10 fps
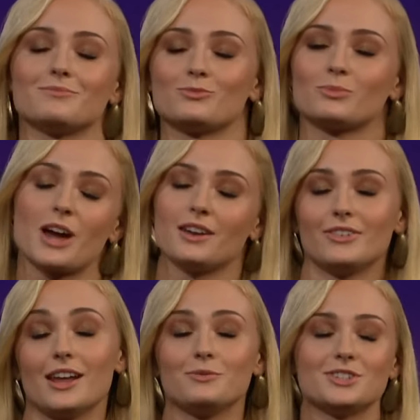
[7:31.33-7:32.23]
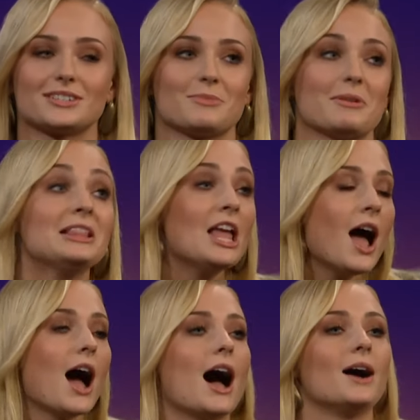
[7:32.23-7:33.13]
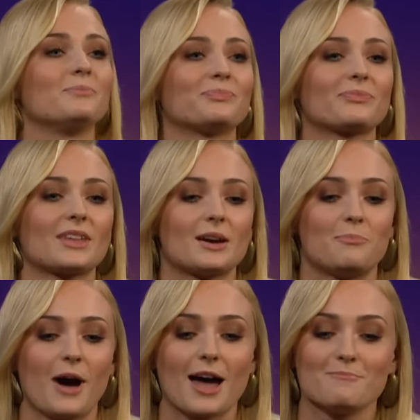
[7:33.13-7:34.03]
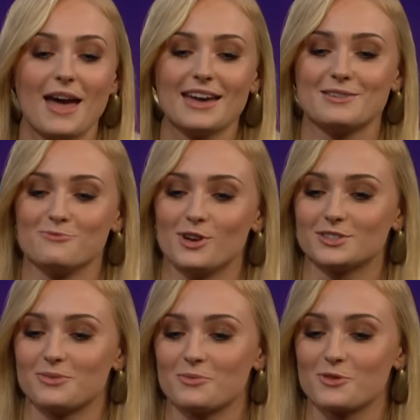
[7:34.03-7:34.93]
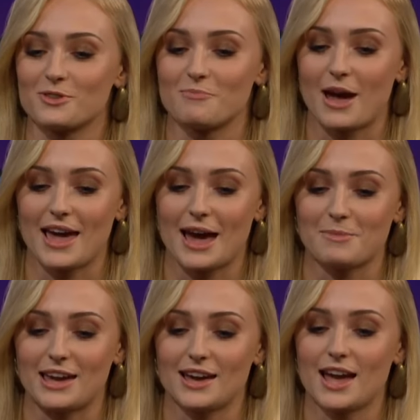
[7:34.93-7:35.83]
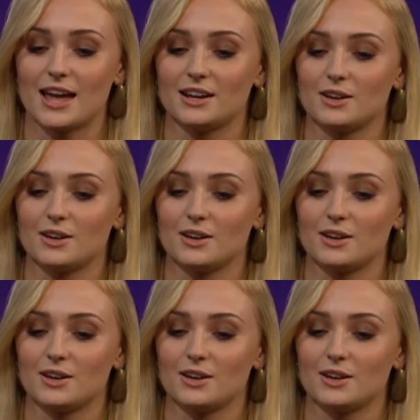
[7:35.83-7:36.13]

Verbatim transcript: you own your awkwardness or your shyness, and you make something silly of it for everyone to laugh at.